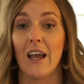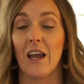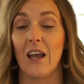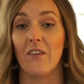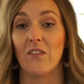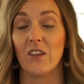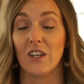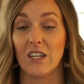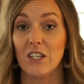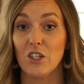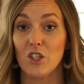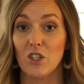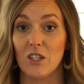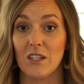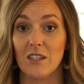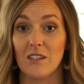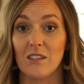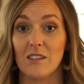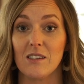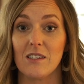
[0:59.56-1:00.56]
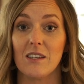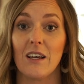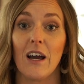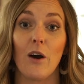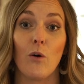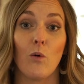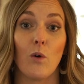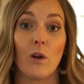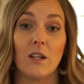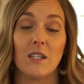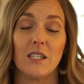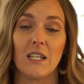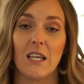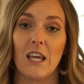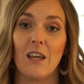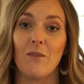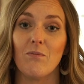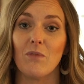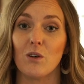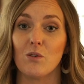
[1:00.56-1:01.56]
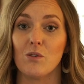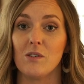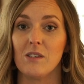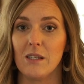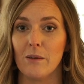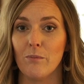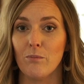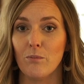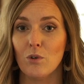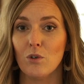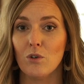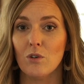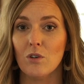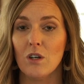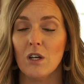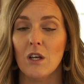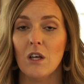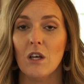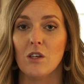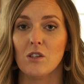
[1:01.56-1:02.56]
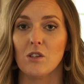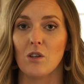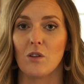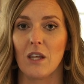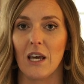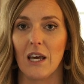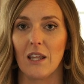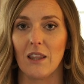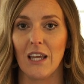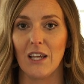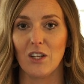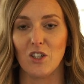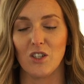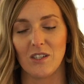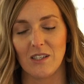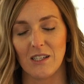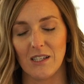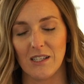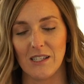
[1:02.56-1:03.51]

and the dishes, I wanted to keep those simple so that they just